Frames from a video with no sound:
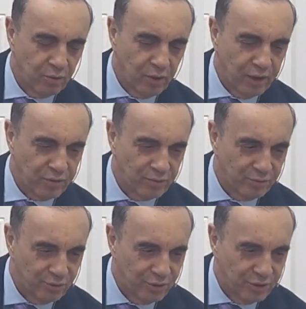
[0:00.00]
He didn't
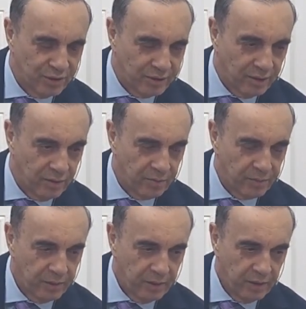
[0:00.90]
sleep. He
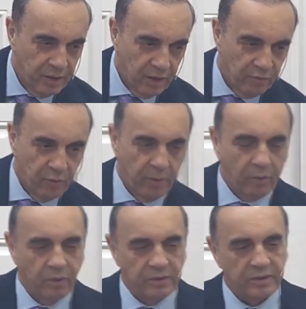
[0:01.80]
cried all
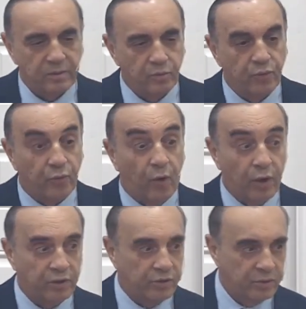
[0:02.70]
day.
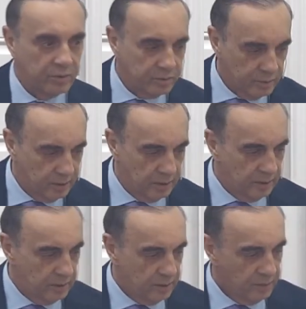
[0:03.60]
It was something
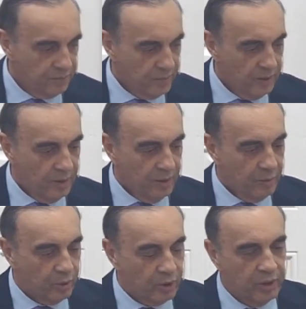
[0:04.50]
very strong.
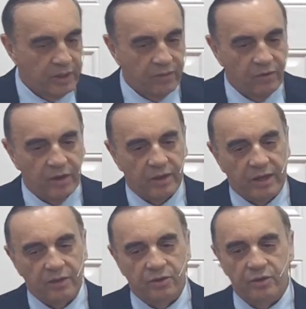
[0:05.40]

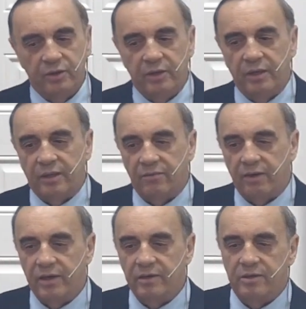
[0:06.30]
Because, in
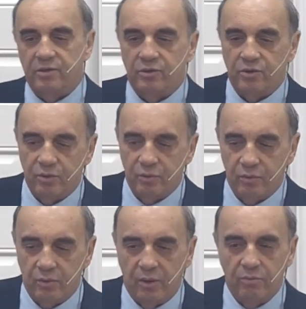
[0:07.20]
fact, he
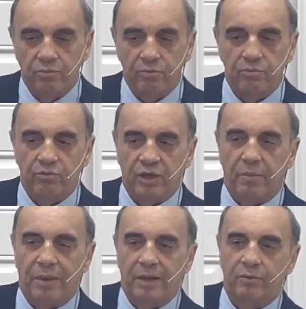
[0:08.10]
was
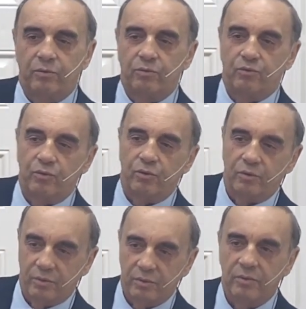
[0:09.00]
resisting a
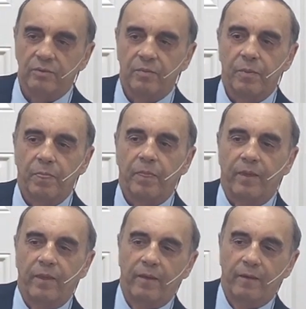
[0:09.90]
call from the
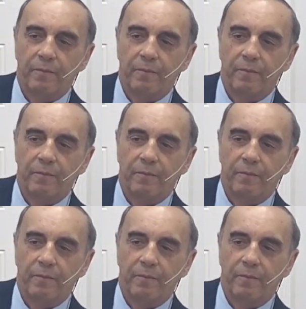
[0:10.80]
Lord.